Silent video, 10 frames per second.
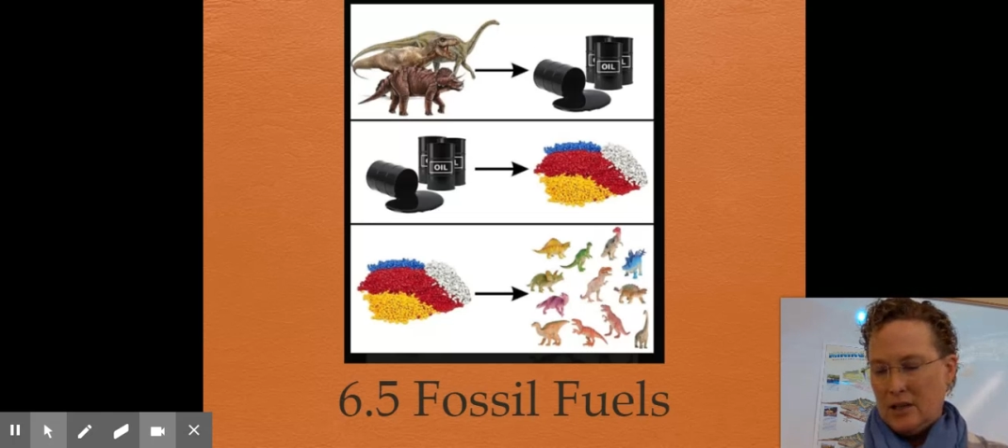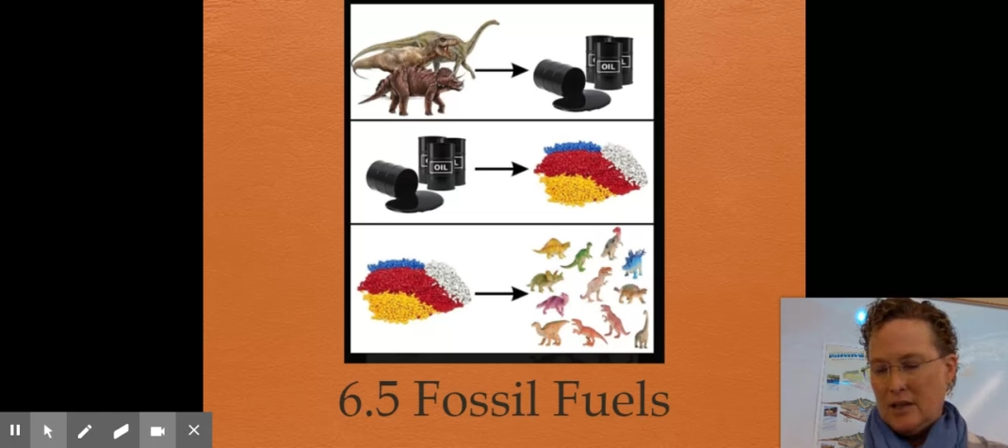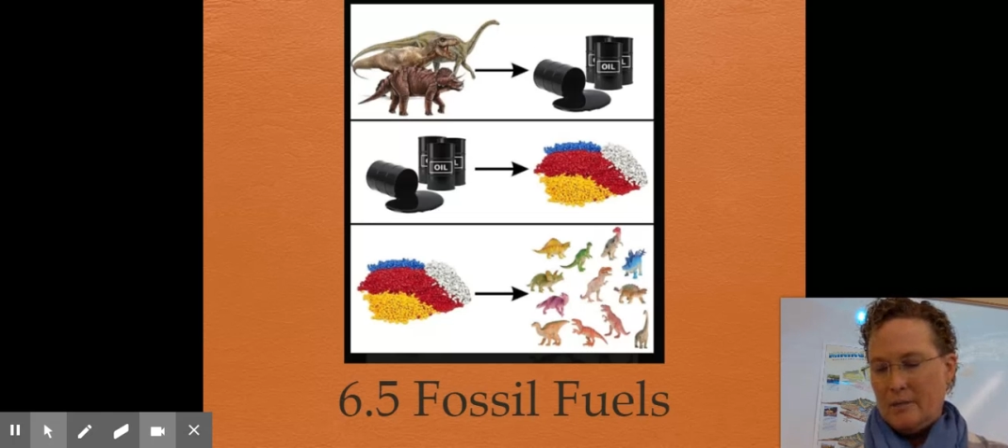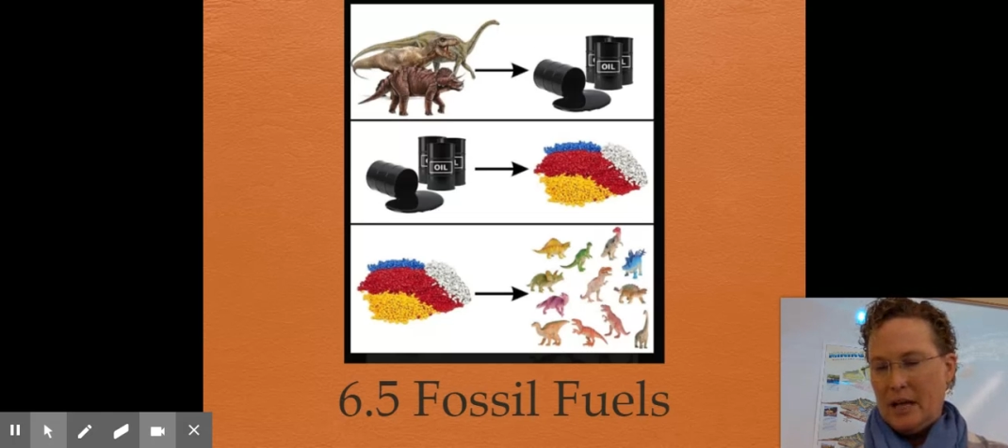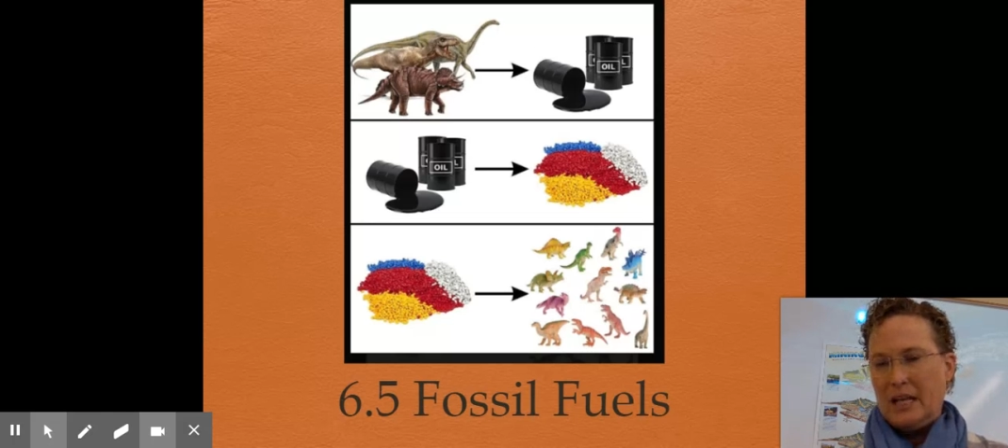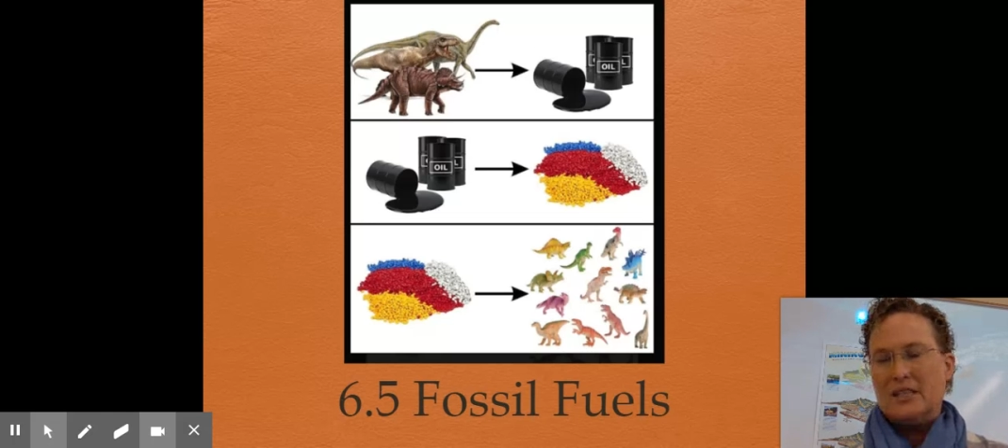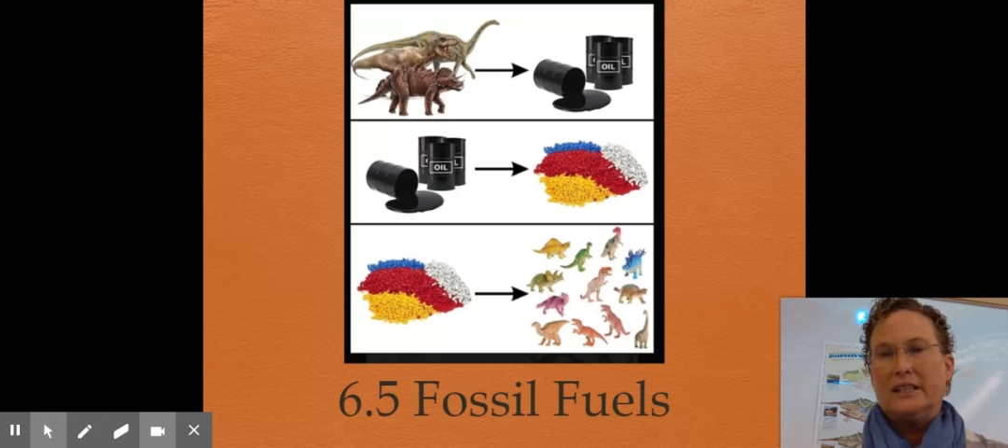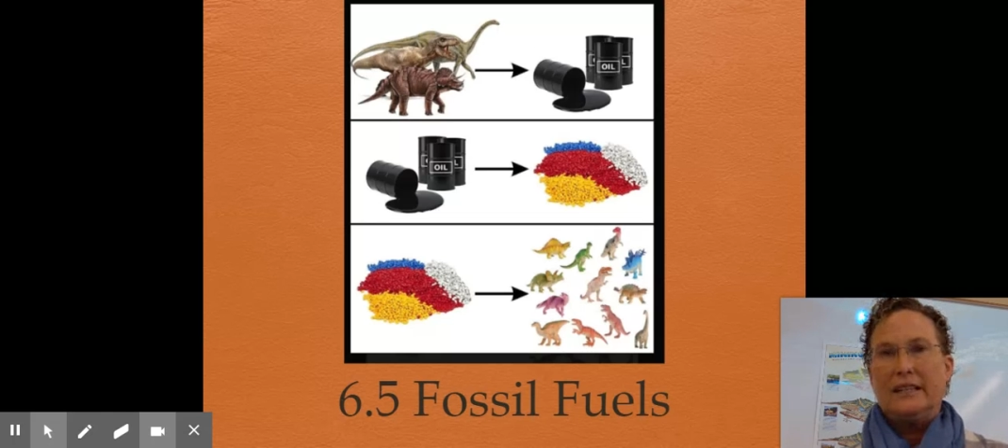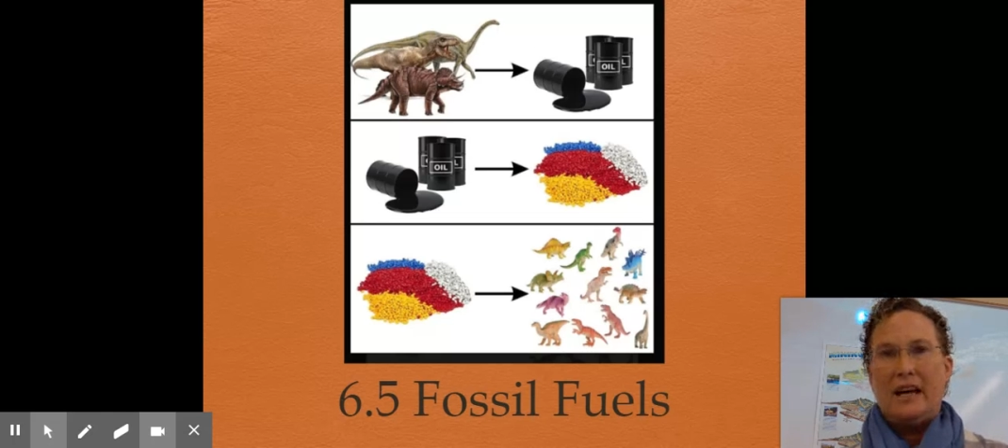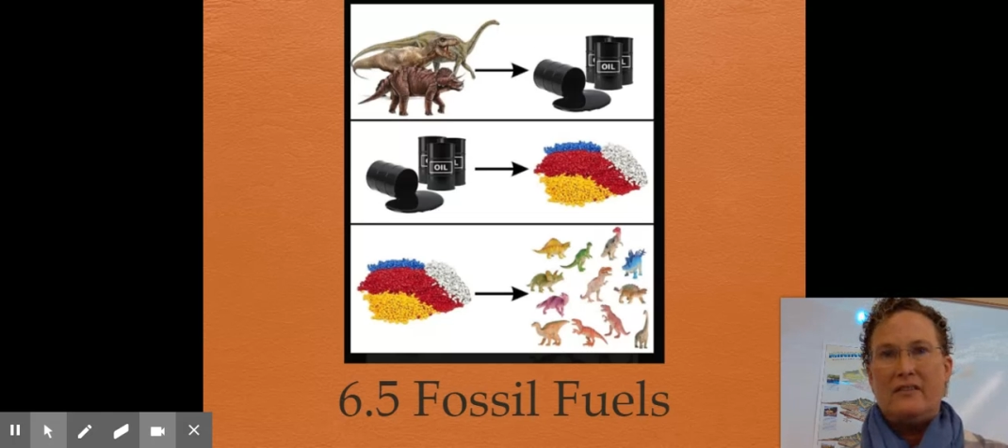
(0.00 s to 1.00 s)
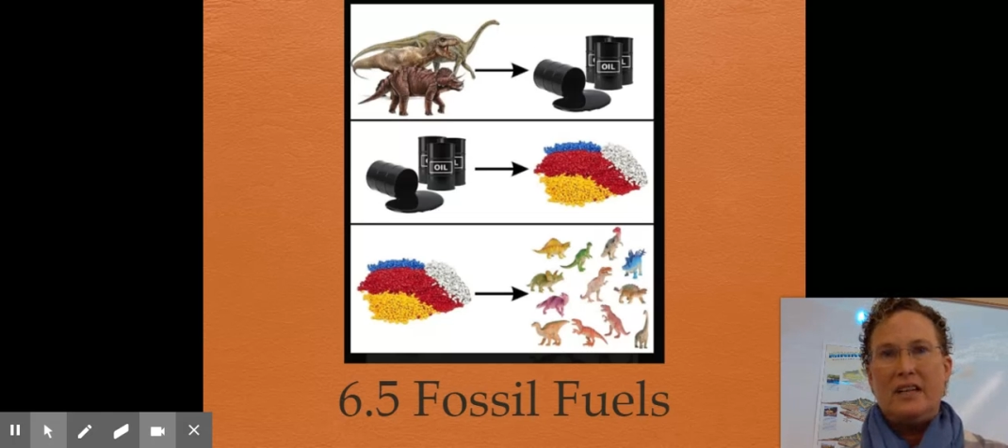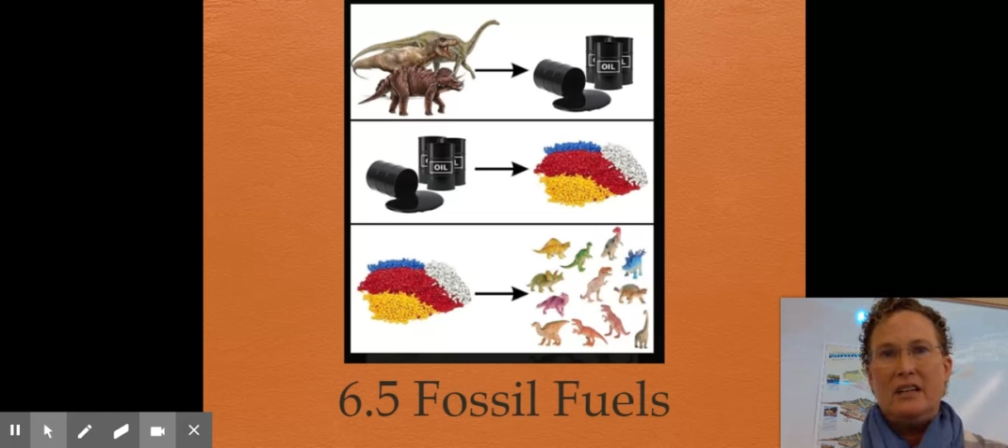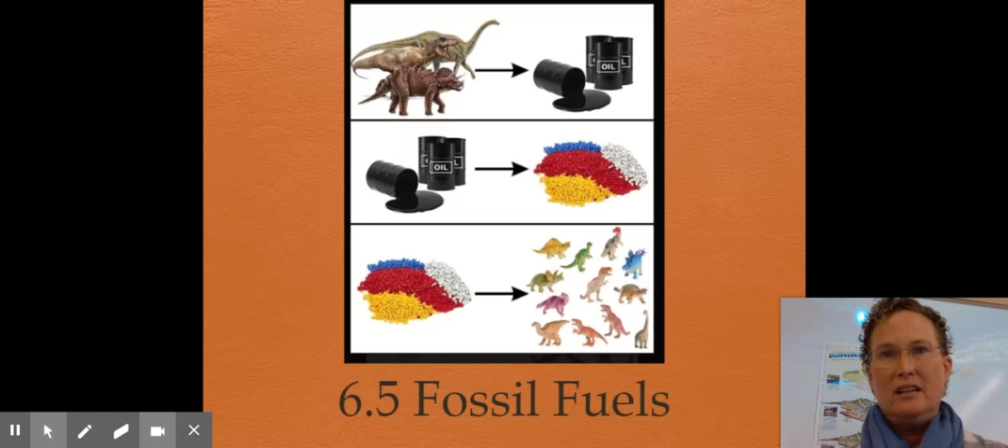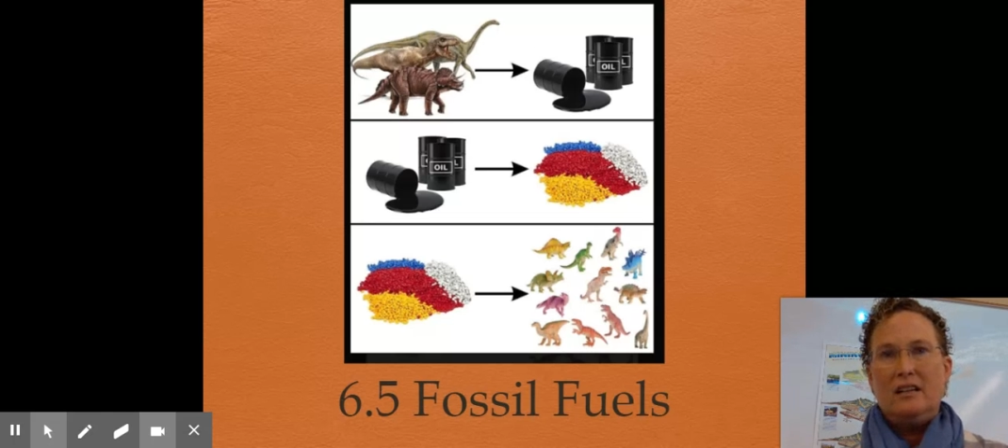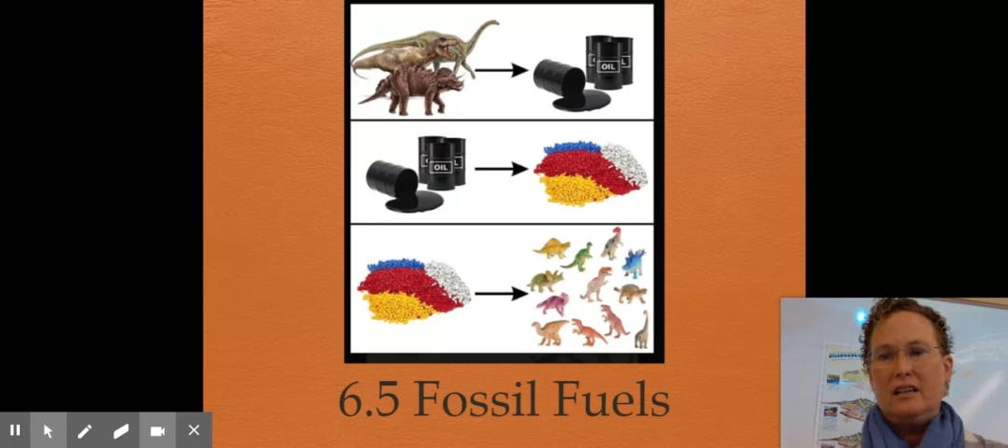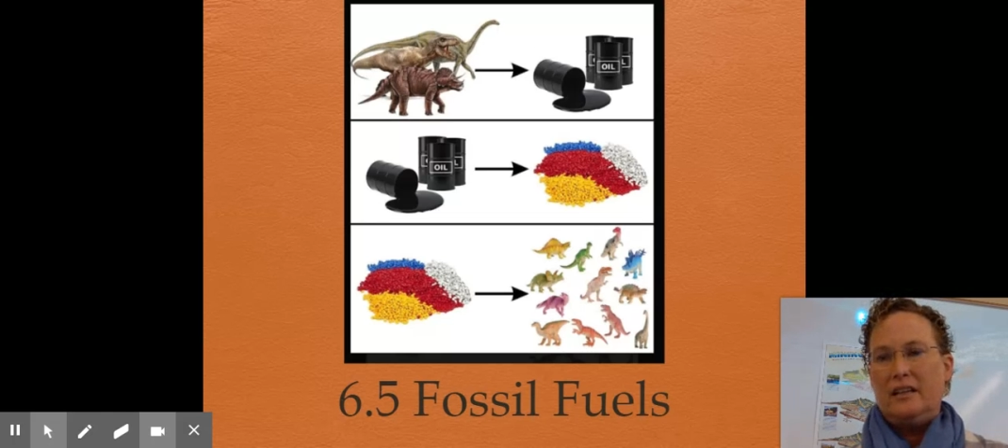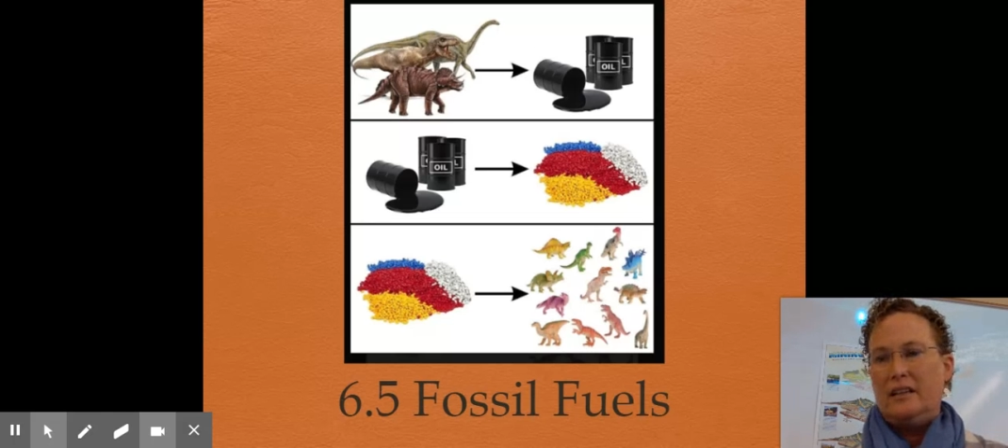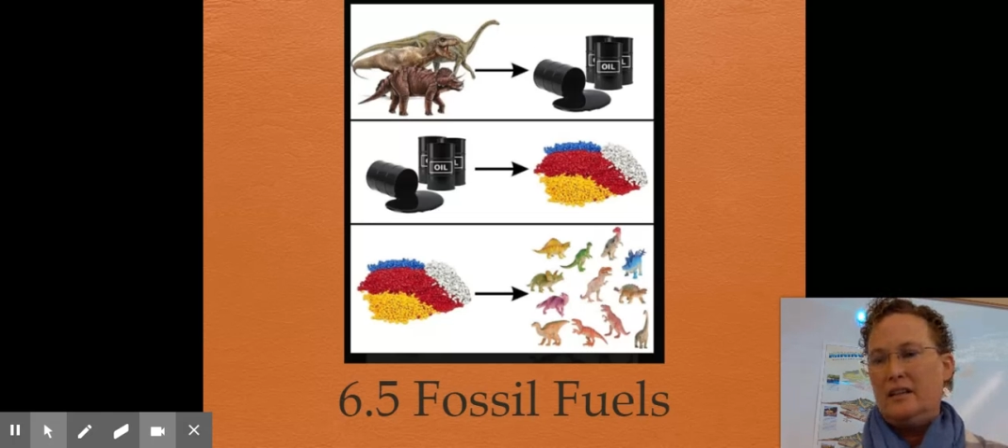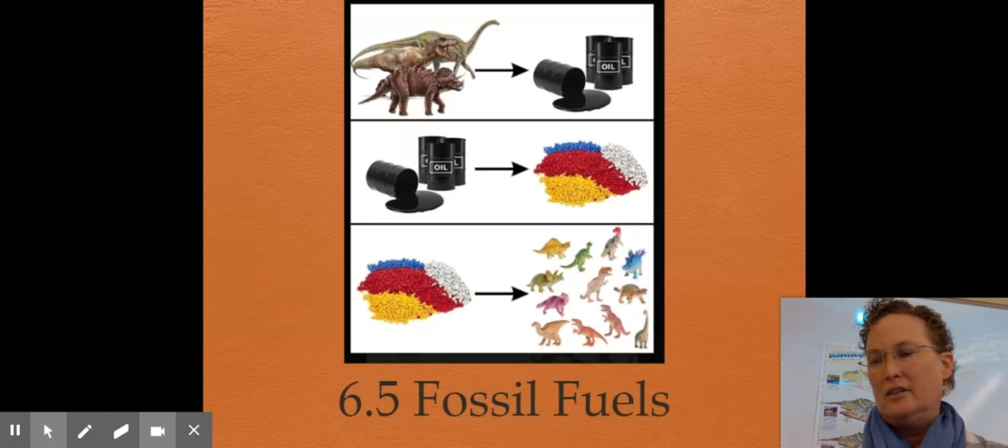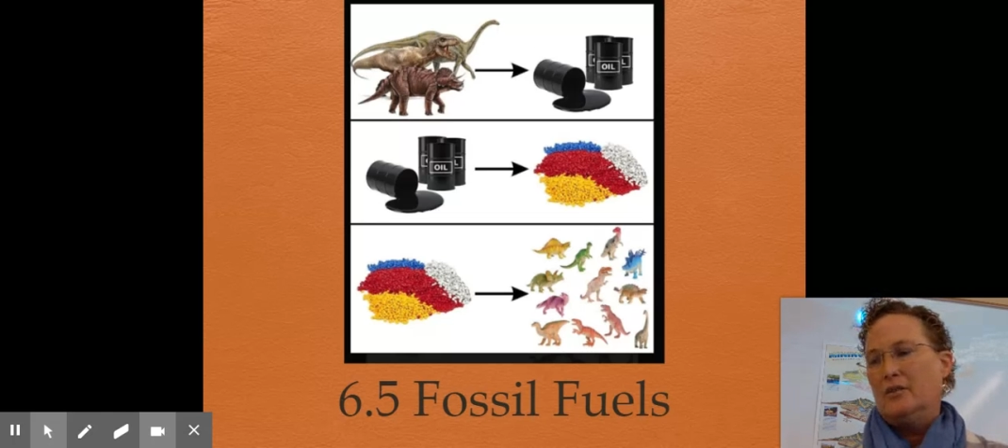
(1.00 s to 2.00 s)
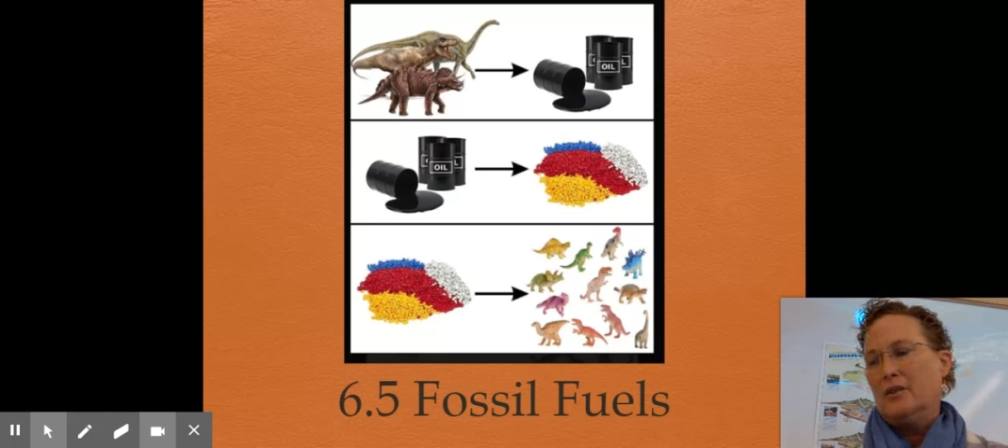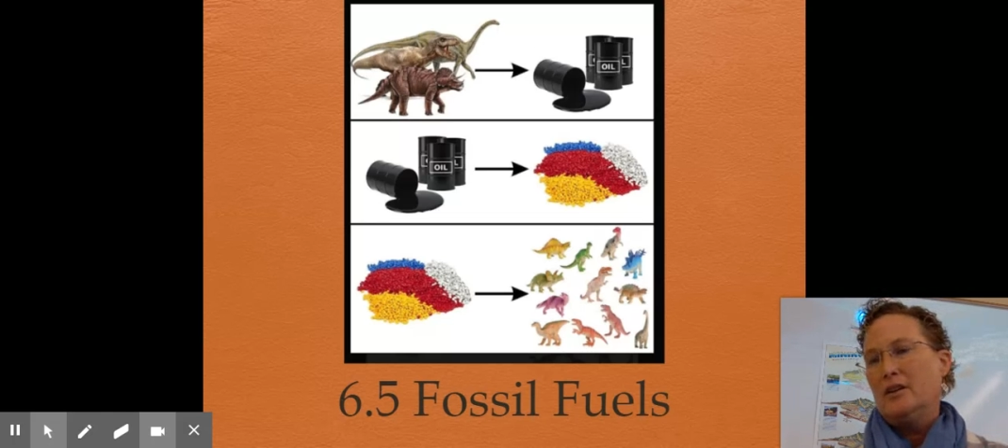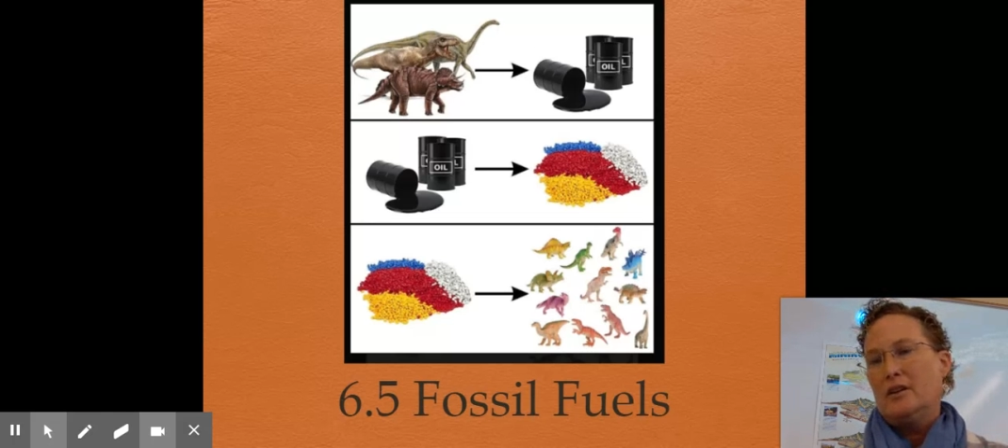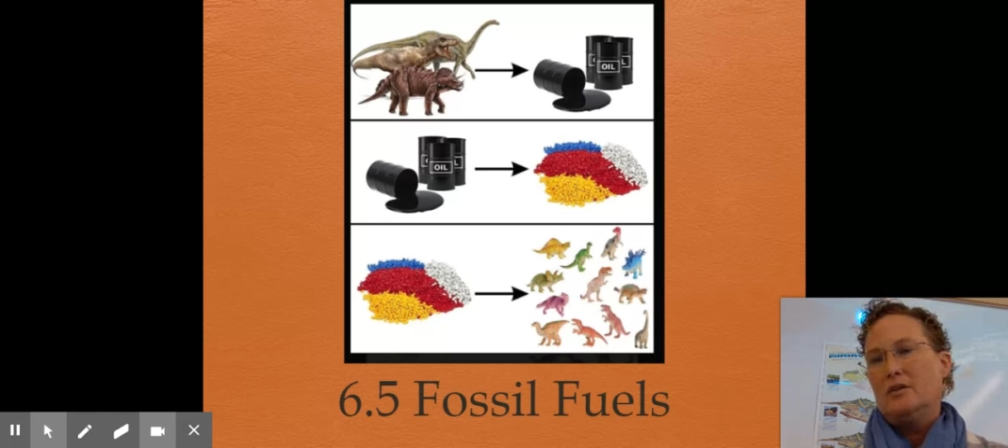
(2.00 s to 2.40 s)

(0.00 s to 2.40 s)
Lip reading: on page 11 in your